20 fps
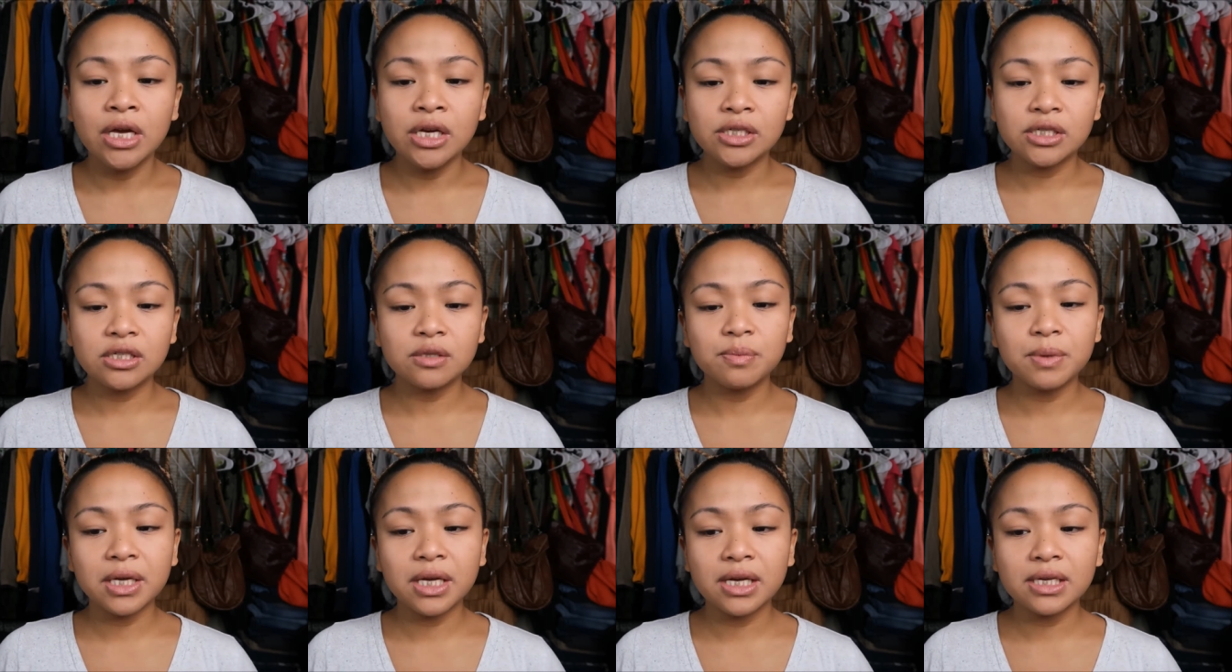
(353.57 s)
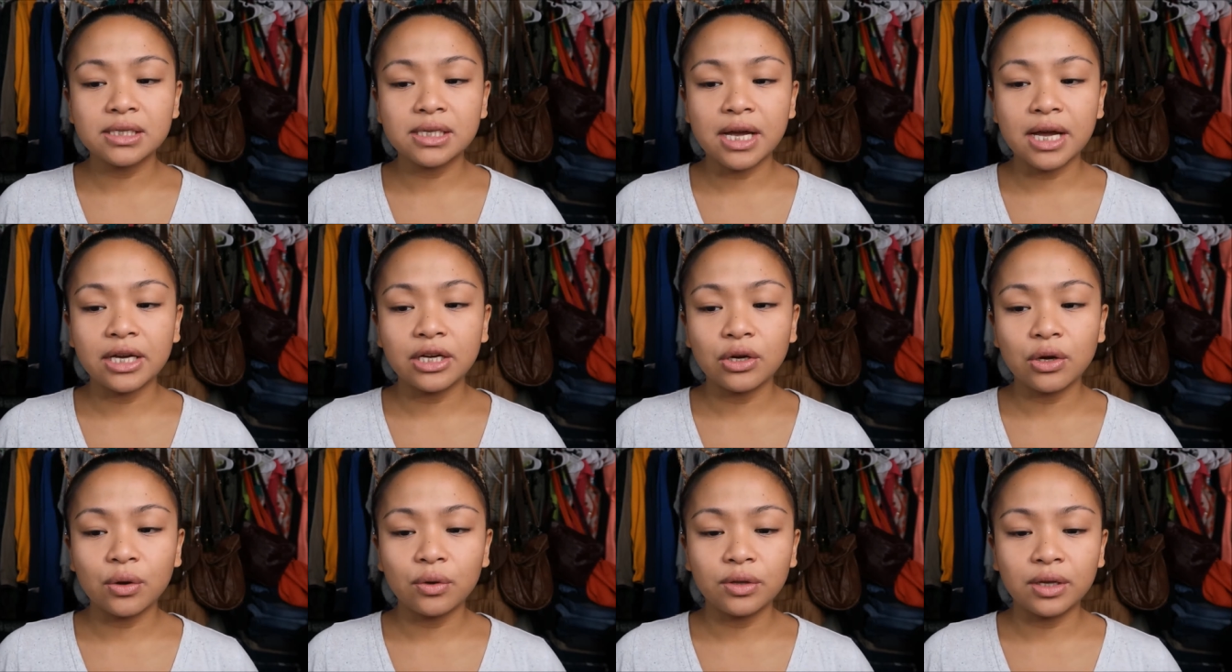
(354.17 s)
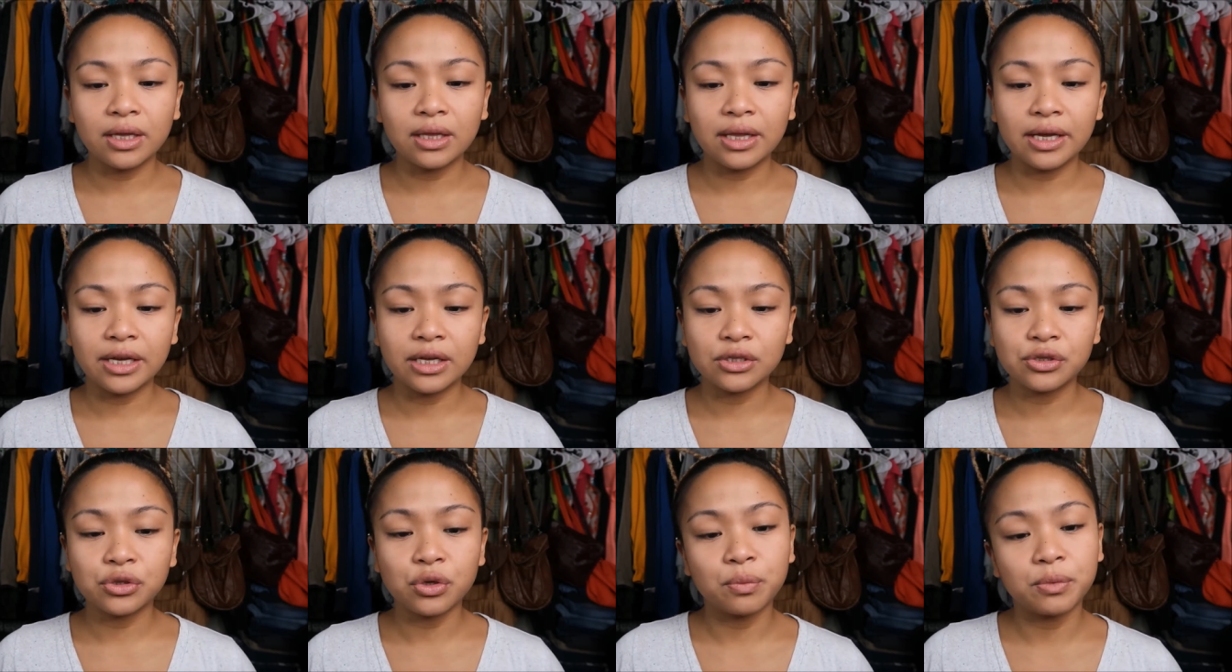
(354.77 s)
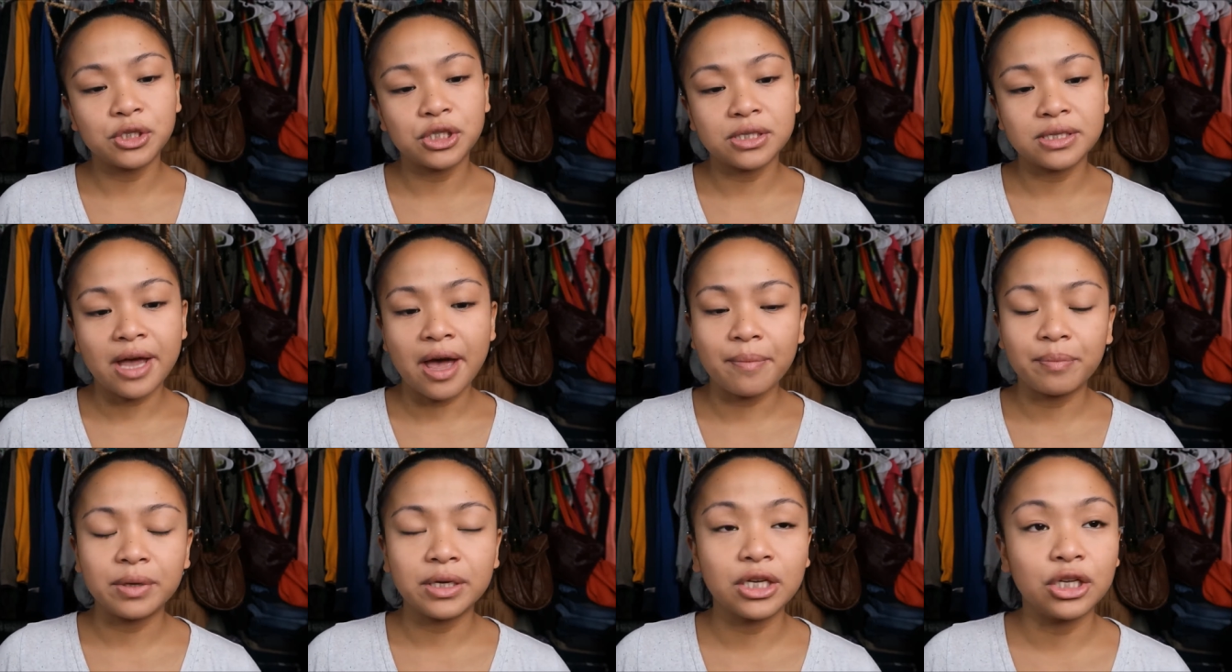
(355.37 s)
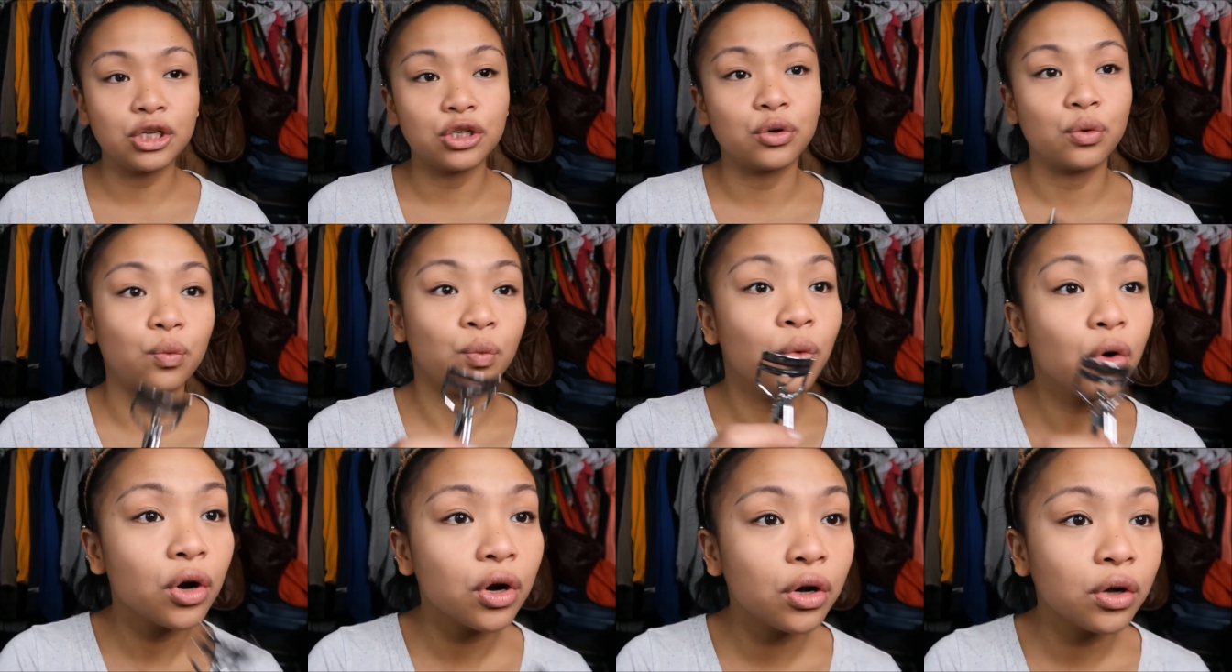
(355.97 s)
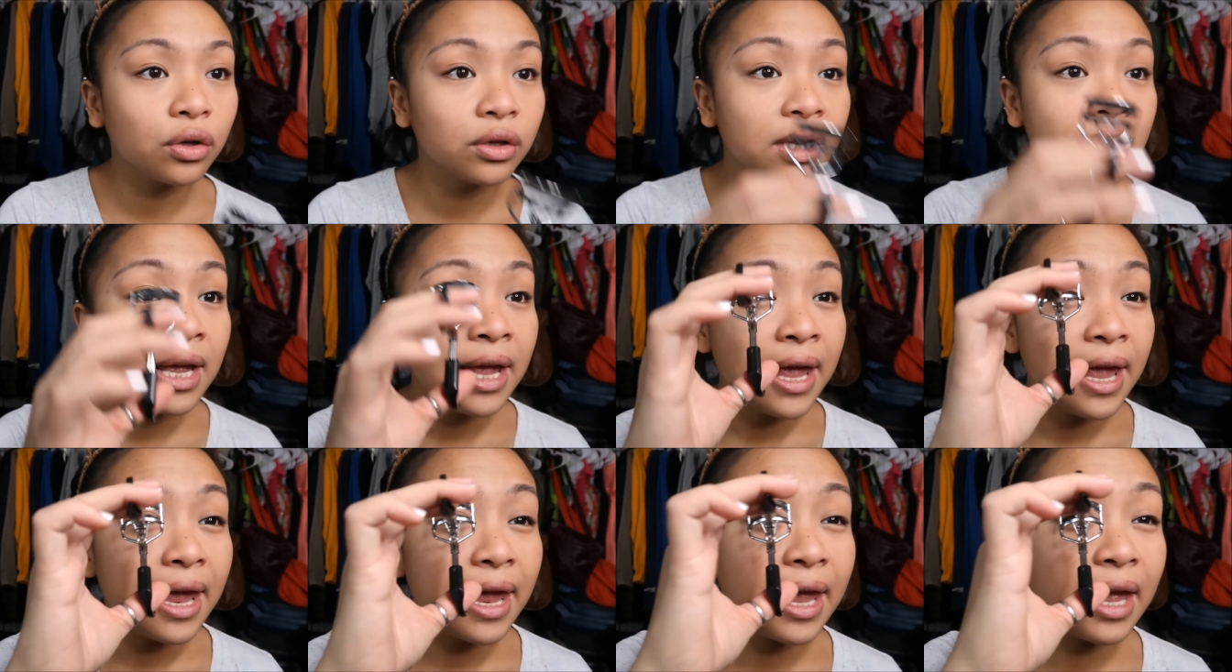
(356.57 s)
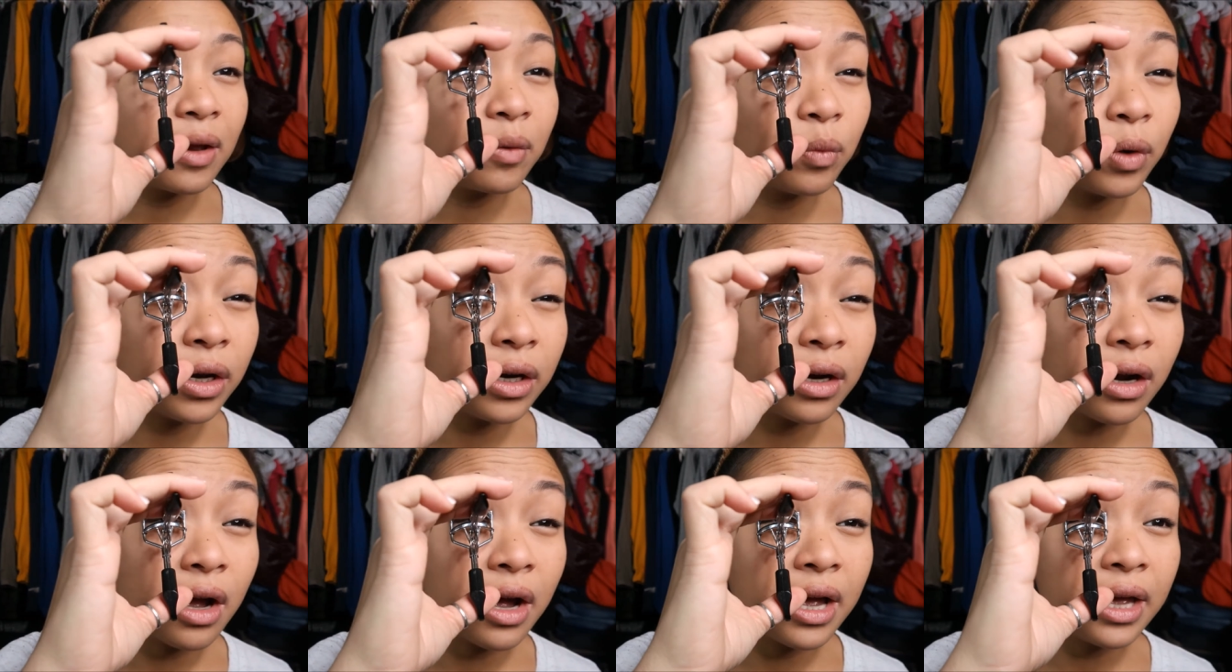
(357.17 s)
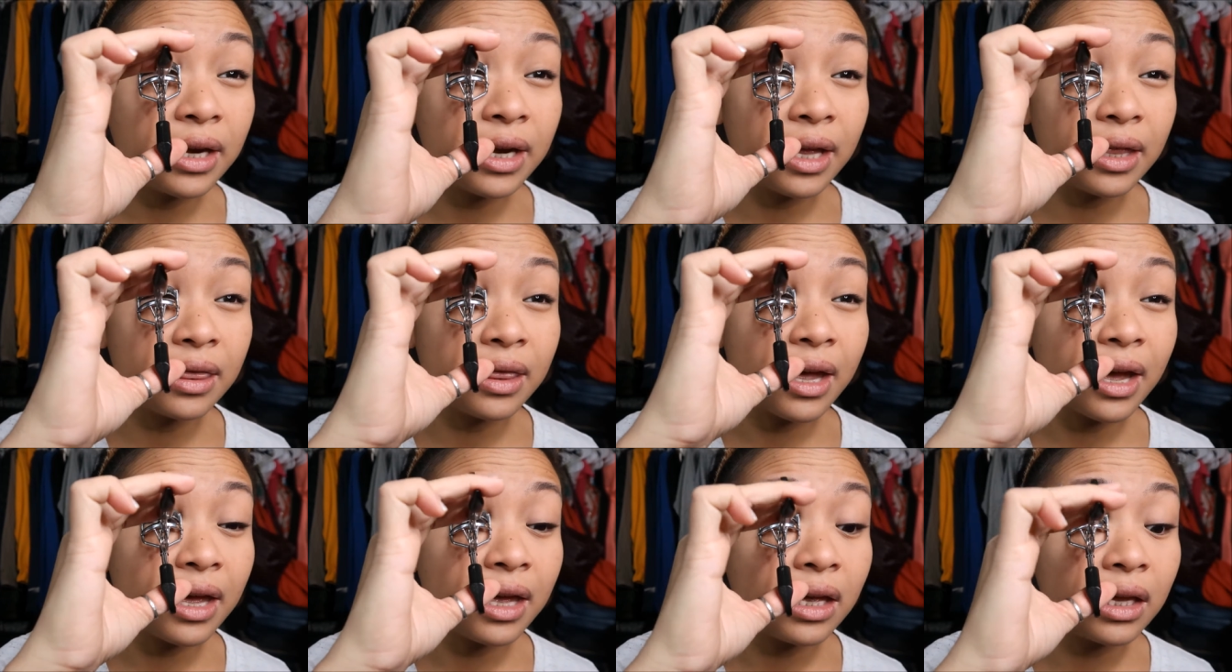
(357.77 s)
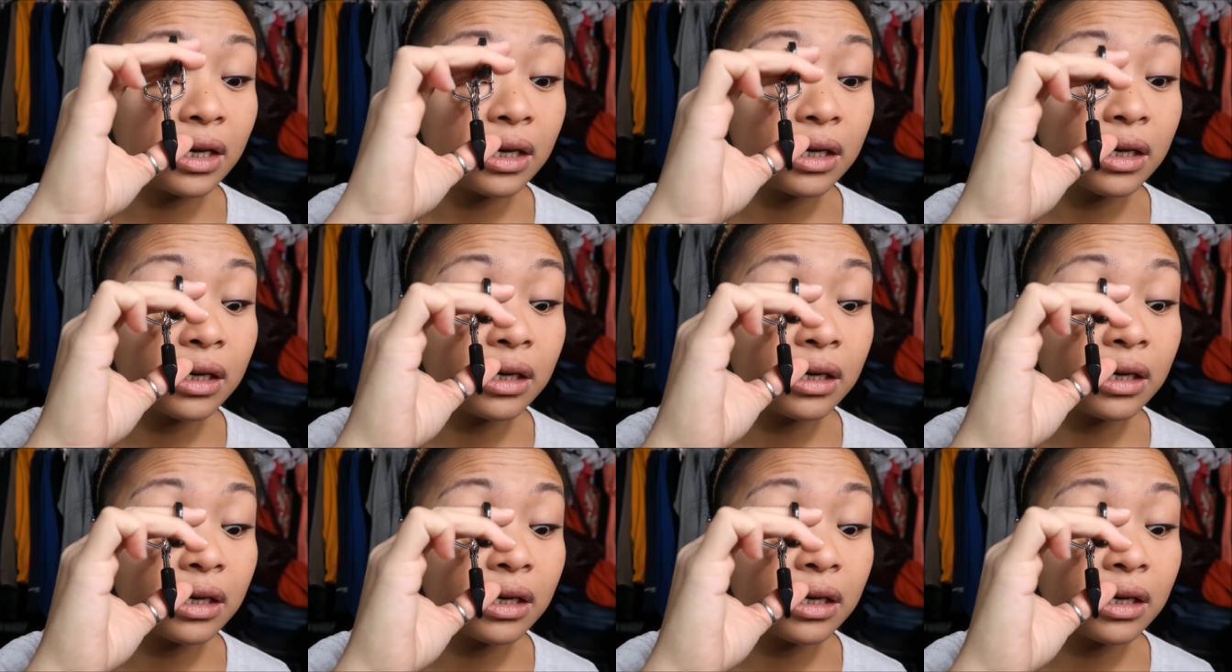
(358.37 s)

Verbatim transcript: just because I know that like so much is happening in your world and whatnot, and that